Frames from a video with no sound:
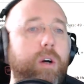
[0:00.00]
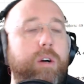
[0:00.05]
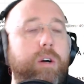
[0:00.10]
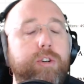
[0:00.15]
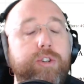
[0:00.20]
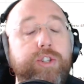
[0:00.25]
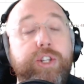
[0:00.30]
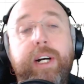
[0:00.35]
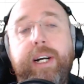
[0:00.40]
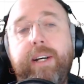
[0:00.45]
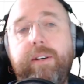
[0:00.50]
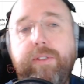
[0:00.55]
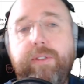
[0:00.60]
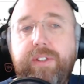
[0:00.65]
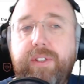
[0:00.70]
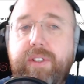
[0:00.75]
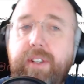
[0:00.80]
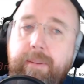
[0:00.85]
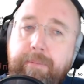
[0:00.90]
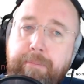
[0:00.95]
Giles
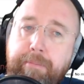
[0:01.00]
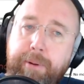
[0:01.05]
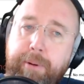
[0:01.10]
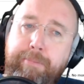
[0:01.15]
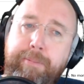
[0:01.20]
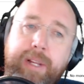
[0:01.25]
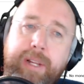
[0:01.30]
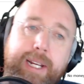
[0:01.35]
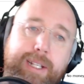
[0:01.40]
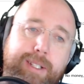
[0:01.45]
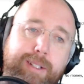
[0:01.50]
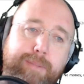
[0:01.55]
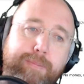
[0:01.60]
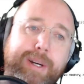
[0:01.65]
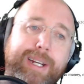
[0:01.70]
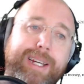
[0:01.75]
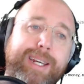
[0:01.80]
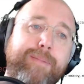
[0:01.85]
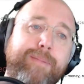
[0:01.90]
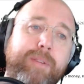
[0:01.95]
seemed perplexed
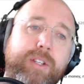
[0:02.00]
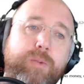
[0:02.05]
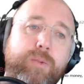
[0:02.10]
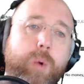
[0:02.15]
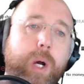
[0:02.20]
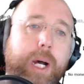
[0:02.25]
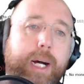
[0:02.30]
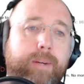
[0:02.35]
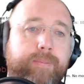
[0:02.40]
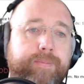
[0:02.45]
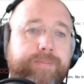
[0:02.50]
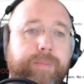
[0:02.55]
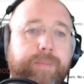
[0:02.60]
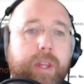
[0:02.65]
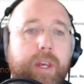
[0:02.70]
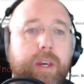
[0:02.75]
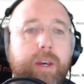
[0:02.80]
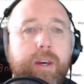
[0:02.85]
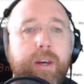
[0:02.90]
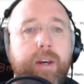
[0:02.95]
by him as well,
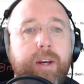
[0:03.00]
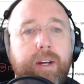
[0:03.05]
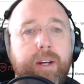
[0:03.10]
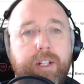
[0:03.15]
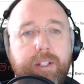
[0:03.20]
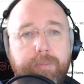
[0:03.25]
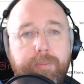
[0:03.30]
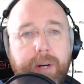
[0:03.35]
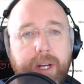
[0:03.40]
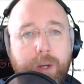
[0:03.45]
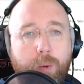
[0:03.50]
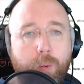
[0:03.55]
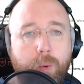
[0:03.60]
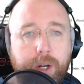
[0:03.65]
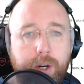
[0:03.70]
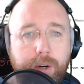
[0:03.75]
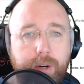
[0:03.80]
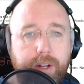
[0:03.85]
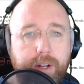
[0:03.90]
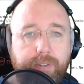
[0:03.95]
and Spike
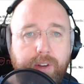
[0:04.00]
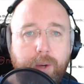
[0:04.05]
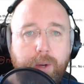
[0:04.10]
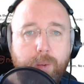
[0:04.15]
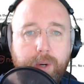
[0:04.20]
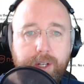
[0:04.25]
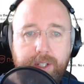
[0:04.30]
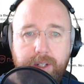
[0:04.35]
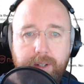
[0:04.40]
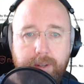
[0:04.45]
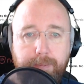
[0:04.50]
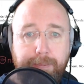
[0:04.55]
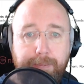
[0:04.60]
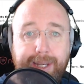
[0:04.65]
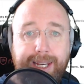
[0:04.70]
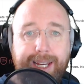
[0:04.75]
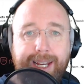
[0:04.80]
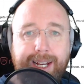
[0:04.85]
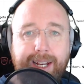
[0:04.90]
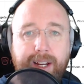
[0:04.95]
wondered if he wasn't
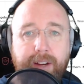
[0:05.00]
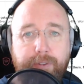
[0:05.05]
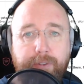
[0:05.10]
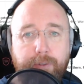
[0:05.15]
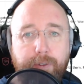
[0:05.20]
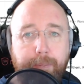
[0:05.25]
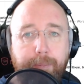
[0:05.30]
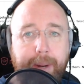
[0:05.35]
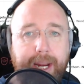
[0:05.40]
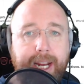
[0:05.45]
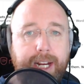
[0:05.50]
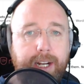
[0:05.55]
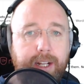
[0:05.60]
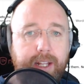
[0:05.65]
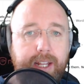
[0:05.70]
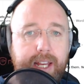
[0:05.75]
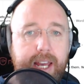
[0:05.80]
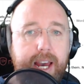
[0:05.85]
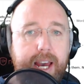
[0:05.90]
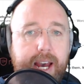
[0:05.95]
being enough of a pain in
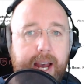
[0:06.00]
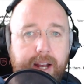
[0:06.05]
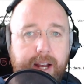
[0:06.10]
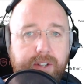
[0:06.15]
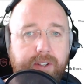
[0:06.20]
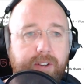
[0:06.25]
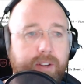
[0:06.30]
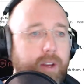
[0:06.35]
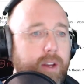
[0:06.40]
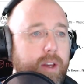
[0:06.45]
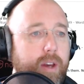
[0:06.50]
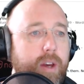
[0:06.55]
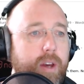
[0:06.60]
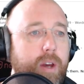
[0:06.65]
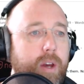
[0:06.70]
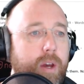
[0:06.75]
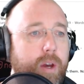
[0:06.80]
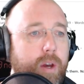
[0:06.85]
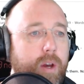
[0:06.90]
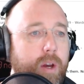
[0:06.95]
the ass.
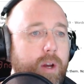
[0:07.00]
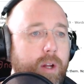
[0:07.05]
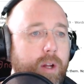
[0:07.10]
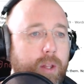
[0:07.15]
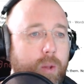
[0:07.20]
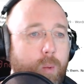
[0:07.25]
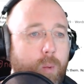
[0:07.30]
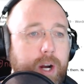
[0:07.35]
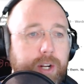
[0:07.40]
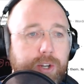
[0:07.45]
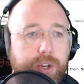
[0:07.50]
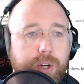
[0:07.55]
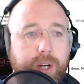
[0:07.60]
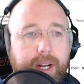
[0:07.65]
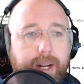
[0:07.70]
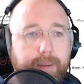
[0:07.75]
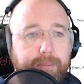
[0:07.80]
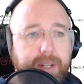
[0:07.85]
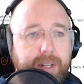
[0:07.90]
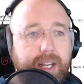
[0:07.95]
The Watcher
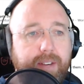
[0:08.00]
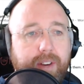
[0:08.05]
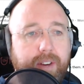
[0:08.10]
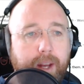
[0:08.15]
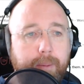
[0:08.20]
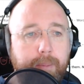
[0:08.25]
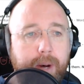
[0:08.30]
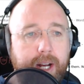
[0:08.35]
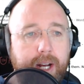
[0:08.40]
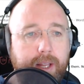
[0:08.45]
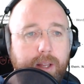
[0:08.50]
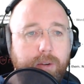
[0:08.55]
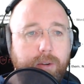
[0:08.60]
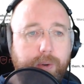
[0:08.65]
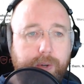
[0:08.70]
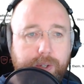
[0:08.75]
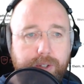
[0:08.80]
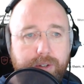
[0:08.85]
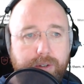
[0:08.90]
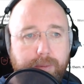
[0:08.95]
kept giving him odd
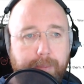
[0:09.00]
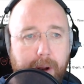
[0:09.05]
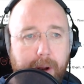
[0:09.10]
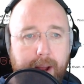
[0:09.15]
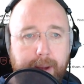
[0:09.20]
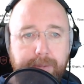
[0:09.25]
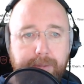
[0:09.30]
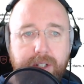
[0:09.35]
looks, perhaps